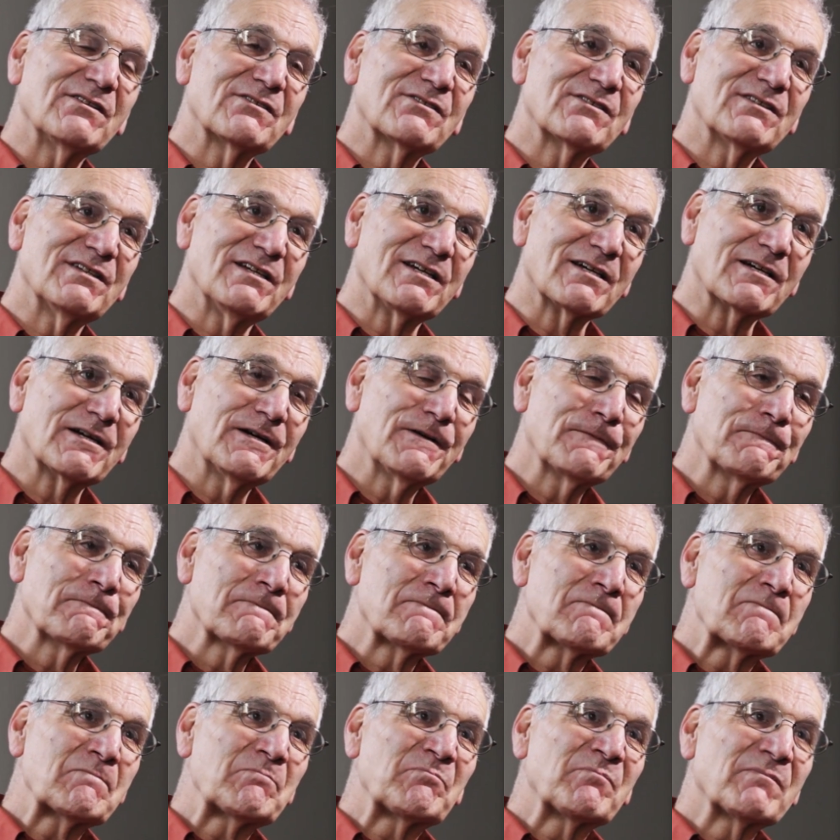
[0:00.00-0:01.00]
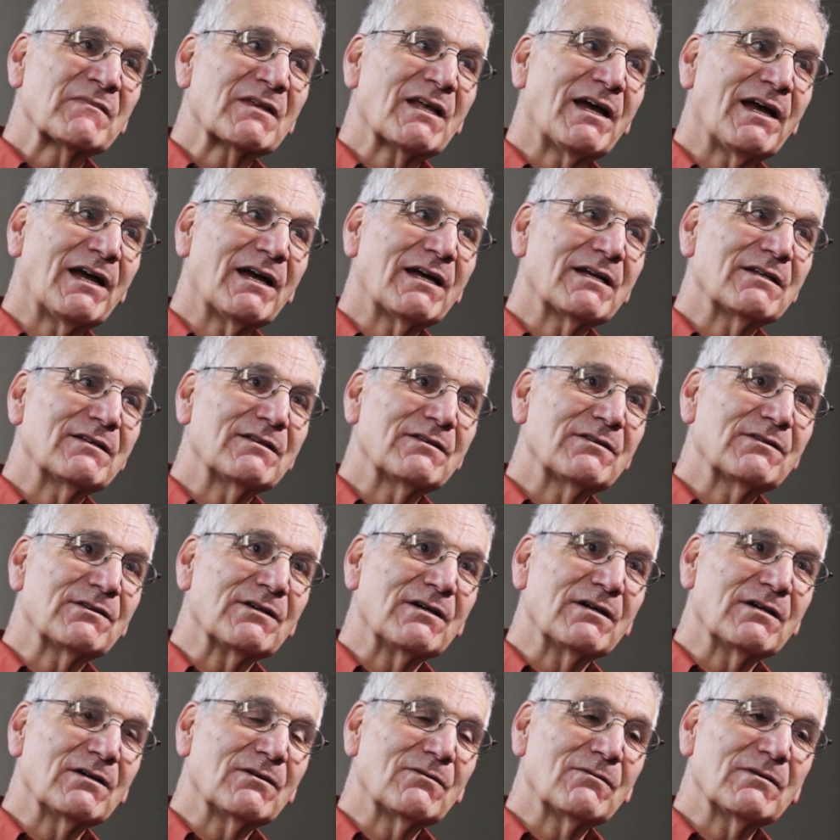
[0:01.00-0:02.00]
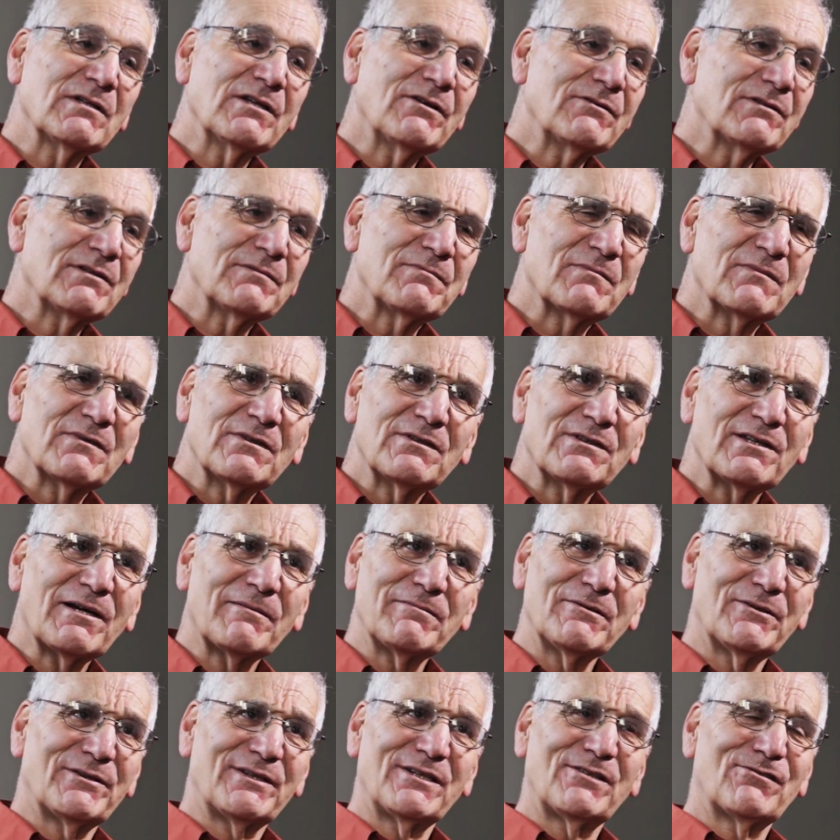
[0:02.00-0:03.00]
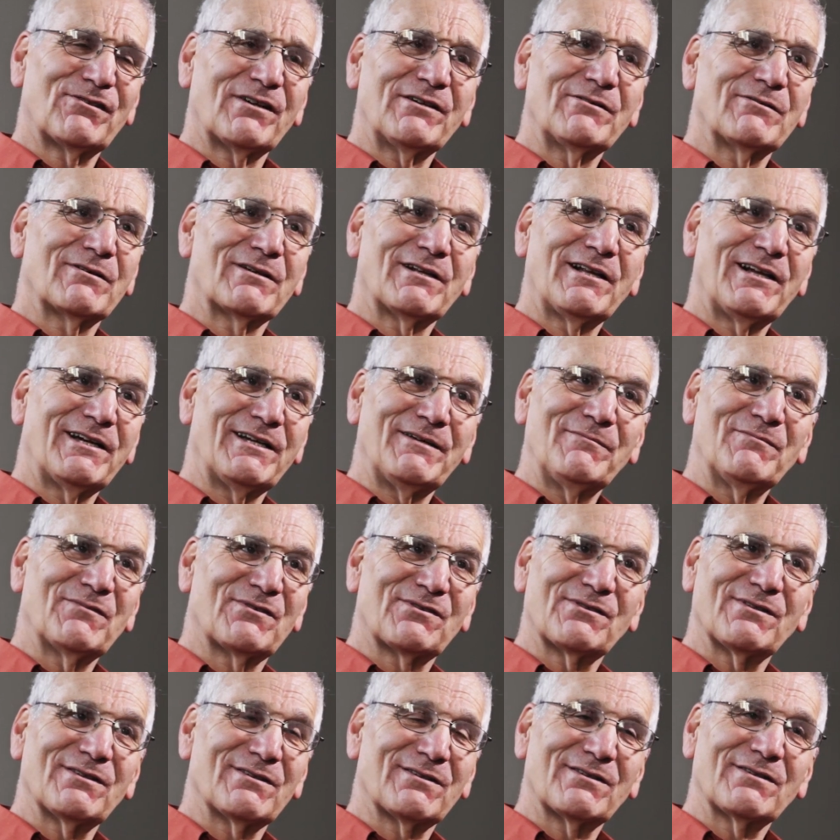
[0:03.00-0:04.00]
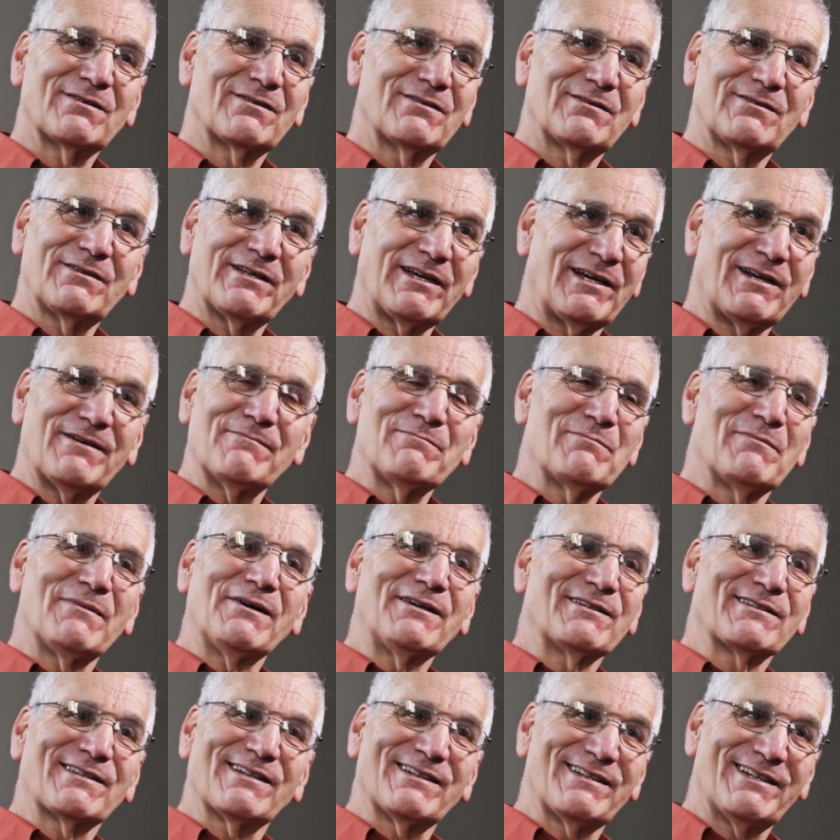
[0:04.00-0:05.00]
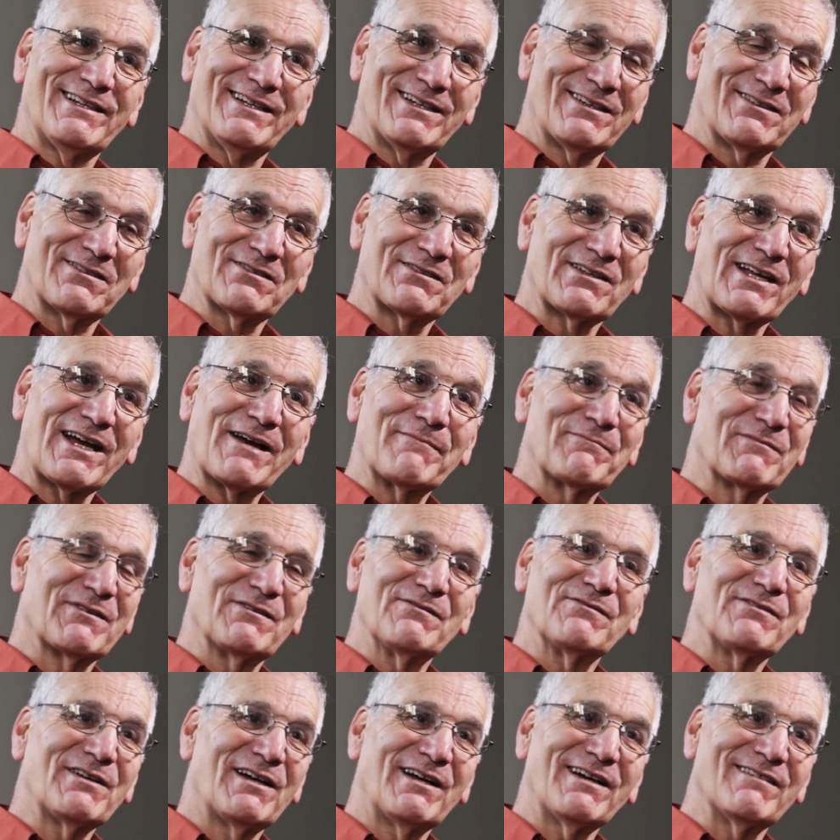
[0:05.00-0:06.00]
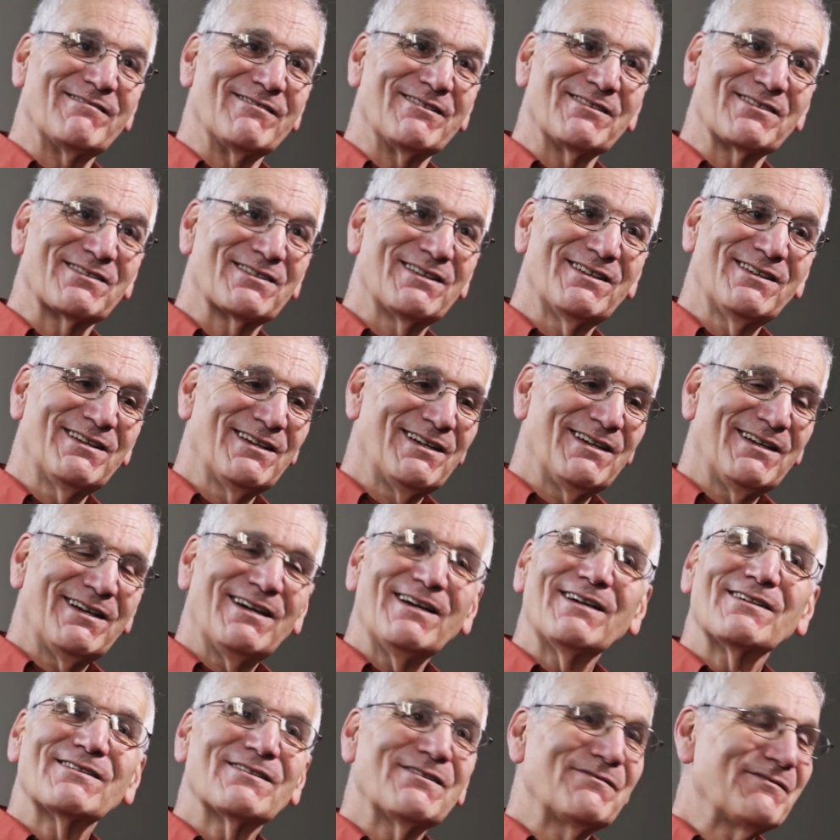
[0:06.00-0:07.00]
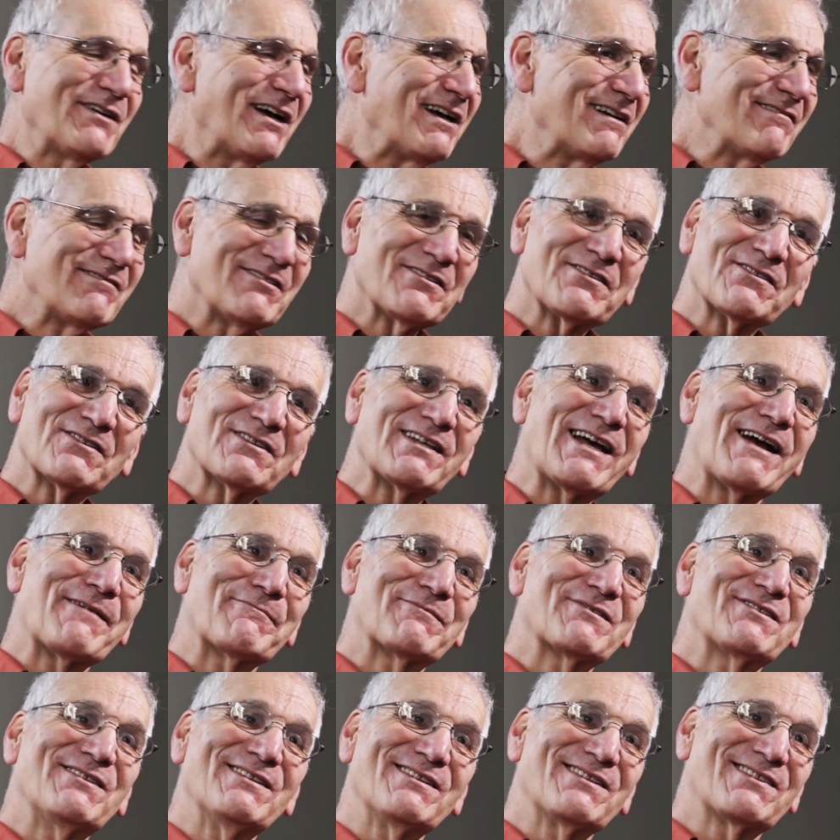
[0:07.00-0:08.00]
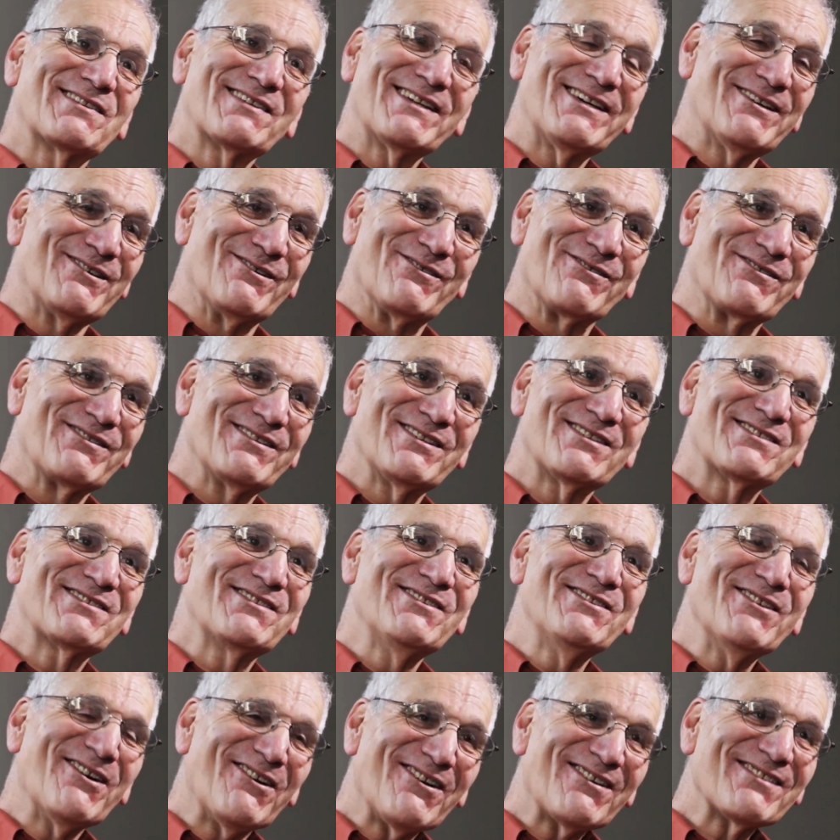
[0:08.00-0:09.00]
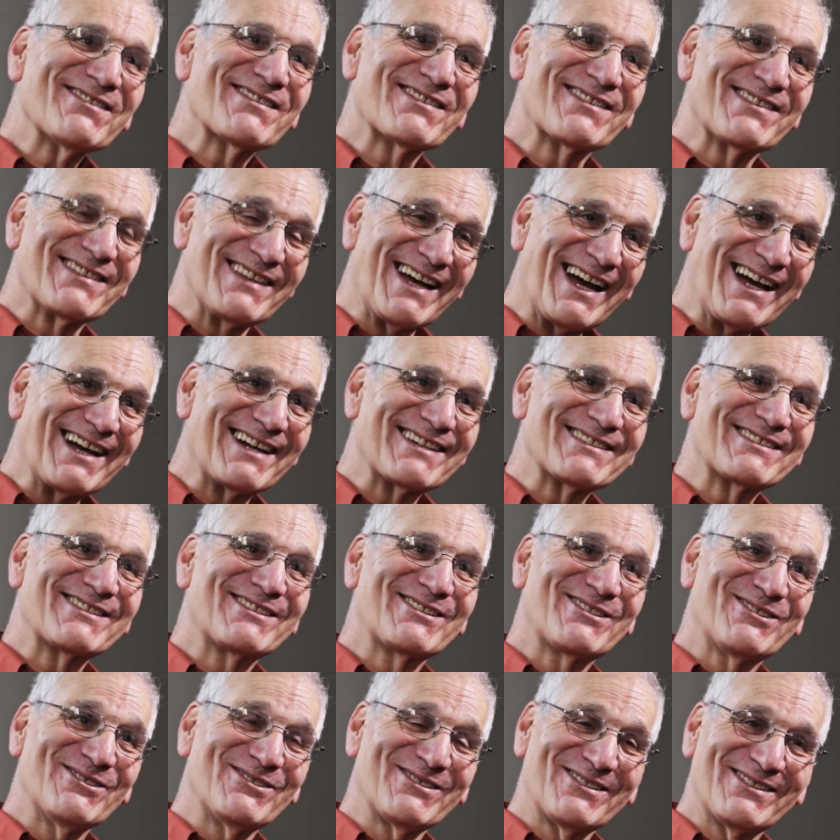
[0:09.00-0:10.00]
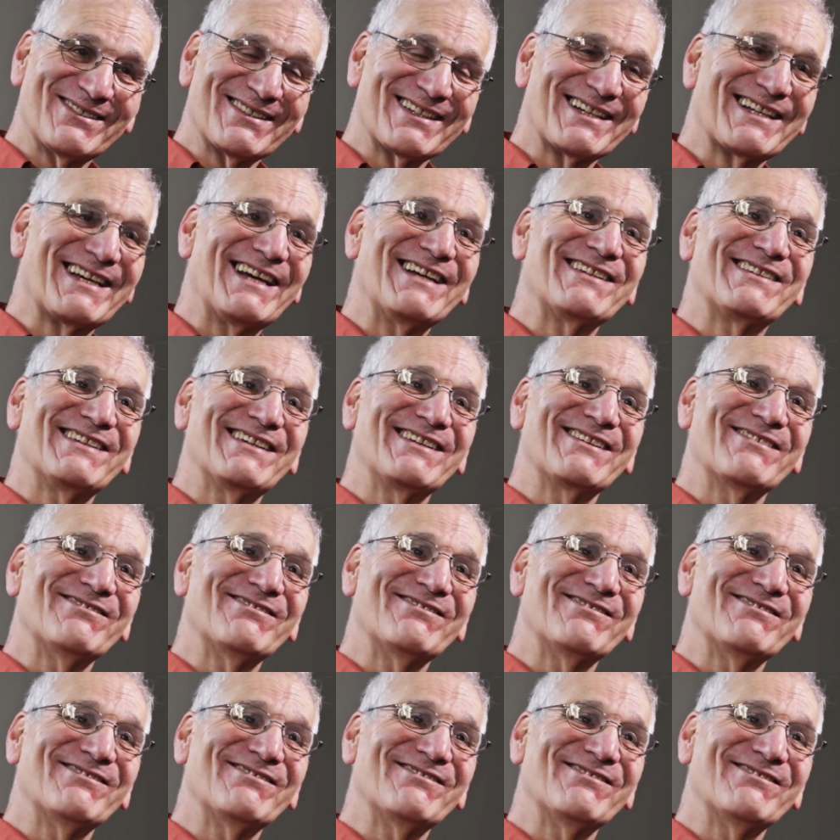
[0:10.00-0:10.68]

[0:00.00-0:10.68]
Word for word: sick. And although the WHO claims that their modelling zapped the virus, the virus zapped itself. It's not that good at getting